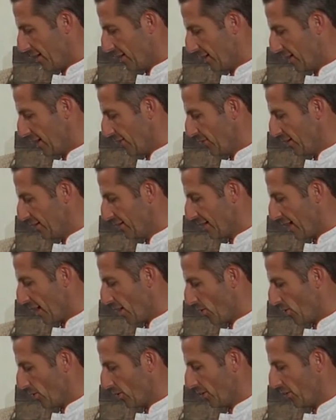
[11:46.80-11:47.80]
give it
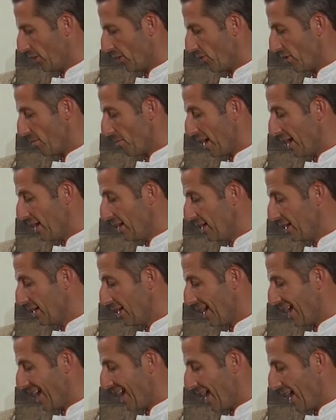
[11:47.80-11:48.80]
now the remaining
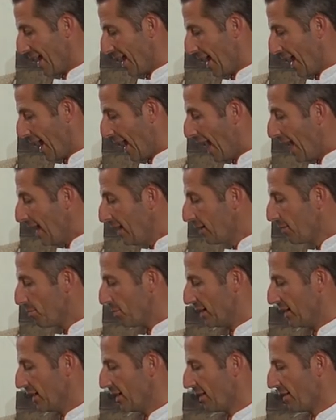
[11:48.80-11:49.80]
8
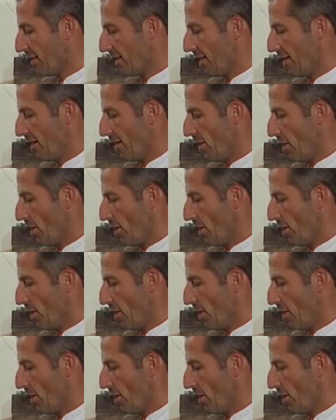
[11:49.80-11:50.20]
minutes